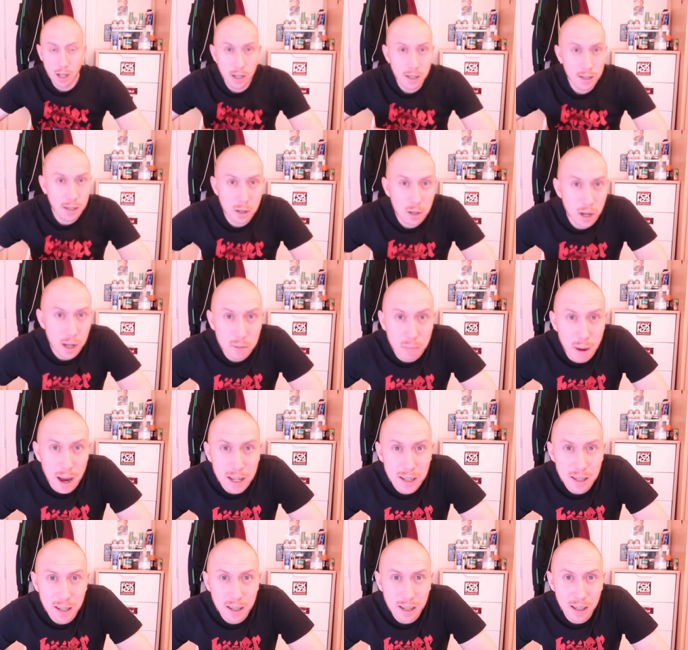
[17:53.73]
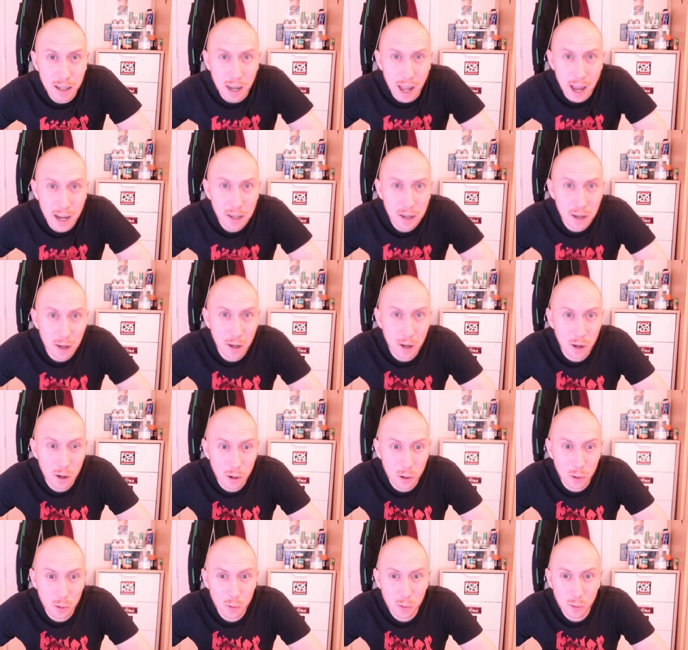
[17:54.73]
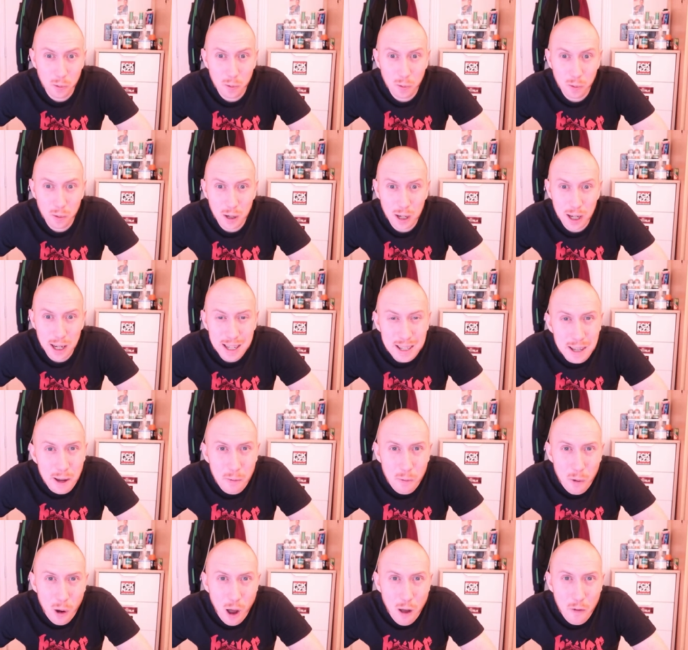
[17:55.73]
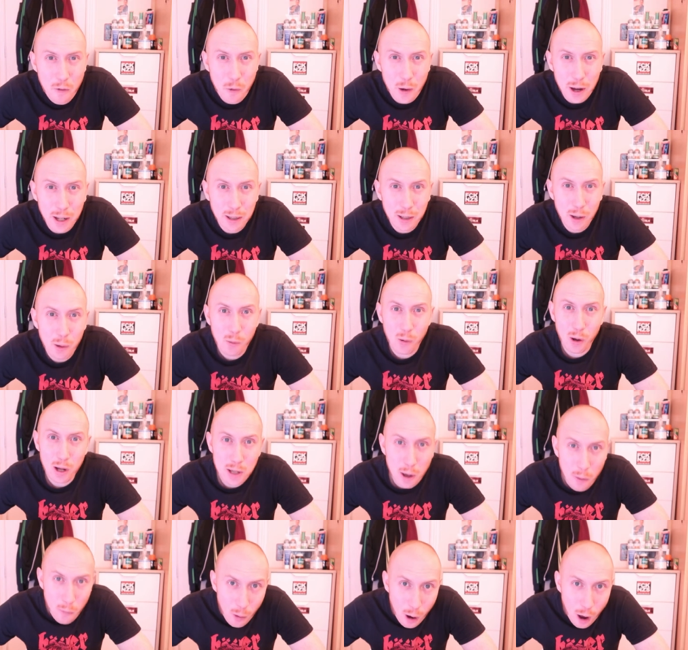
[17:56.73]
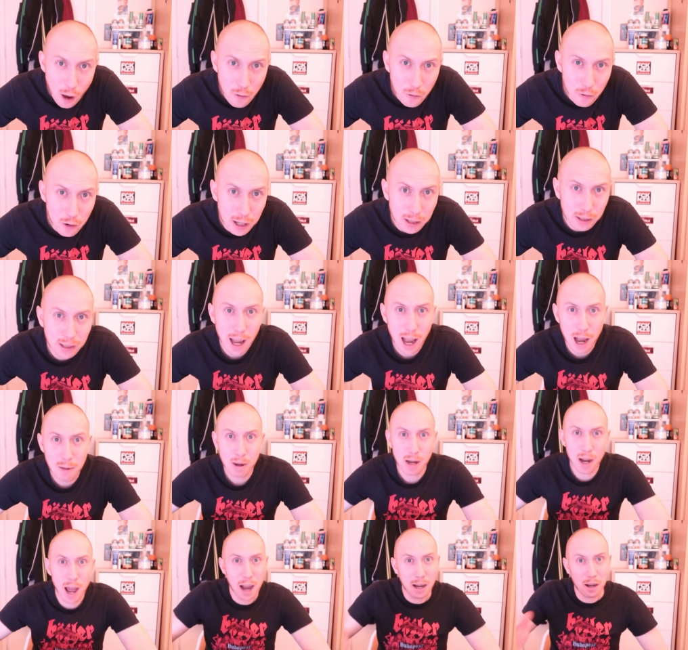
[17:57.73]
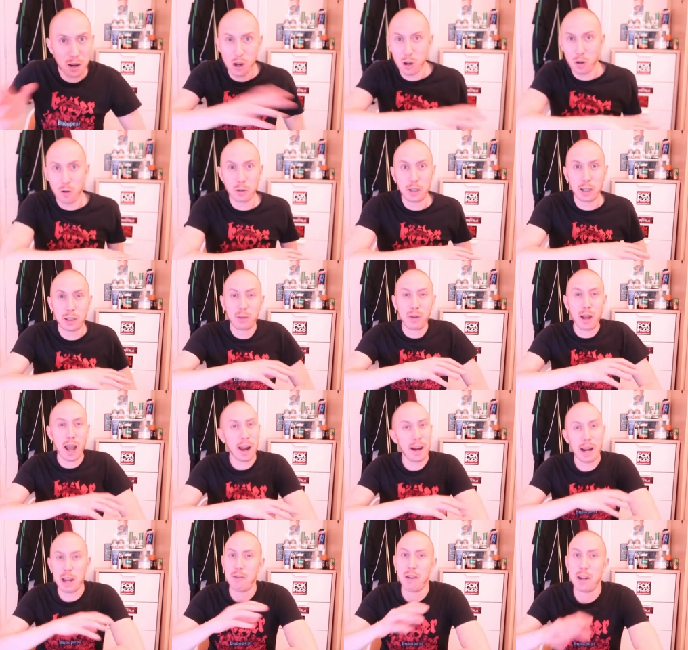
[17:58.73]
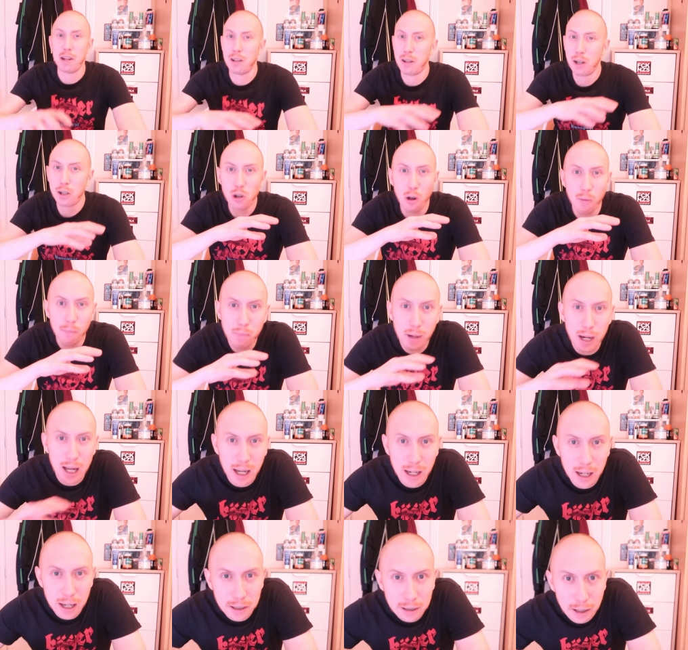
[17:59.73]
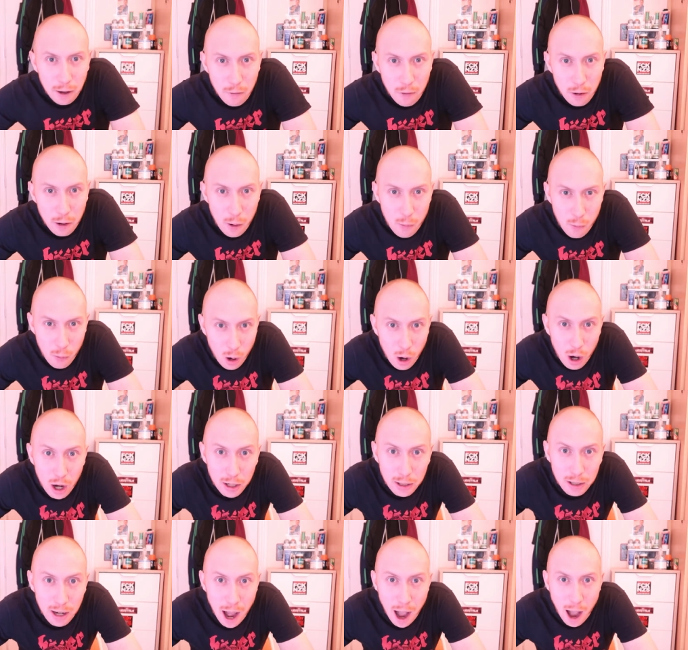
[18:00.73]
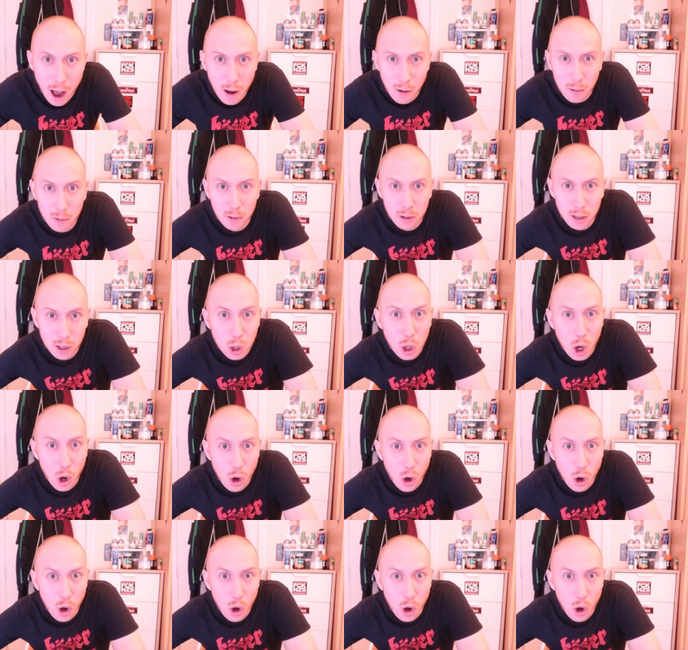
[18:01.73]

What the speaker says: So just basically, like, you know, is it worth it? Was it worth it? I mean, I know that we are living in a completely different world now, you